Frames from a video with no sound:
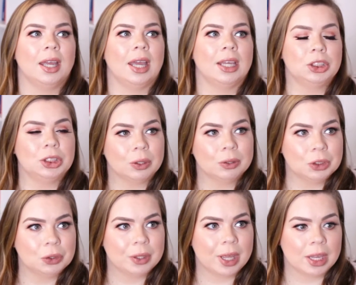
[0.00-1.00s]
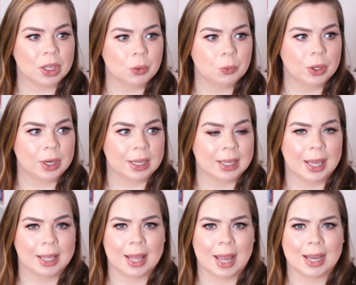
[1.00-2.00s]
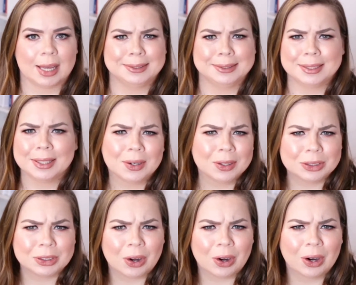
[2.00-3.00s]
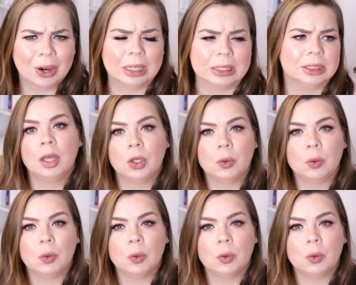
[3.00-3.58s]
it shows you that you would get like a sticker chart,